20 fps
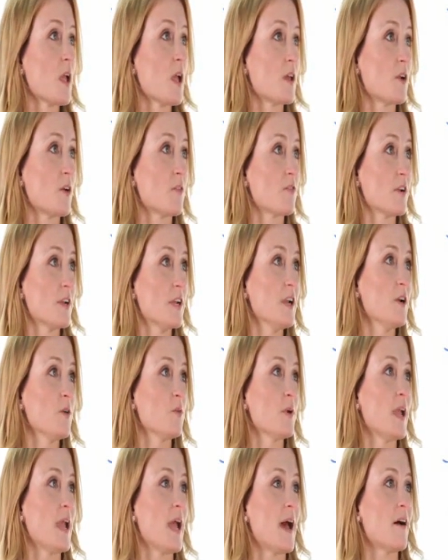And over here
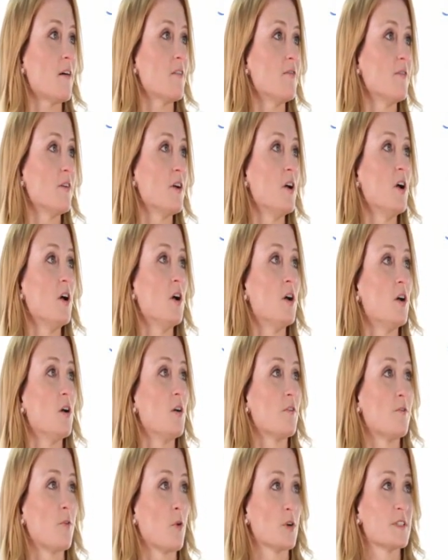we have
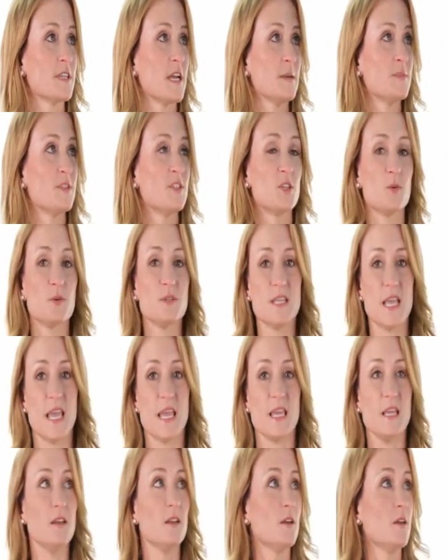4 times 2 is
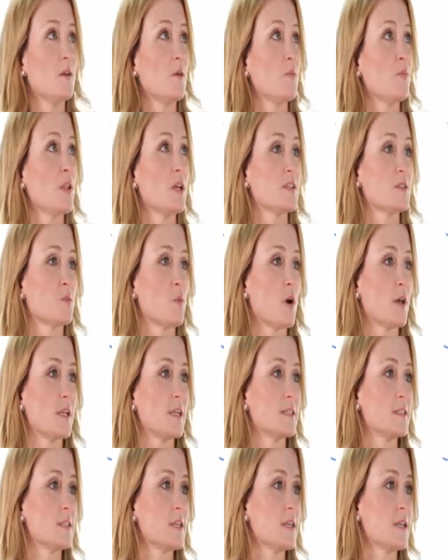8, plus 1
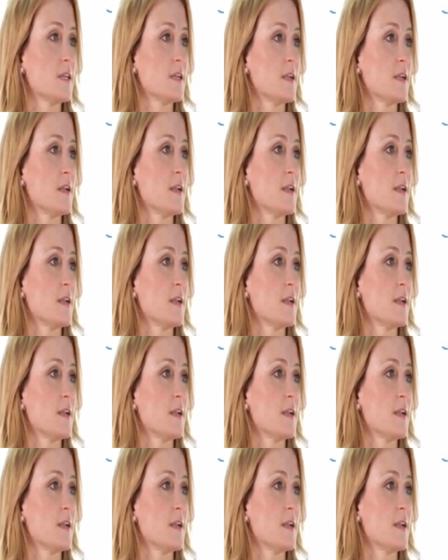is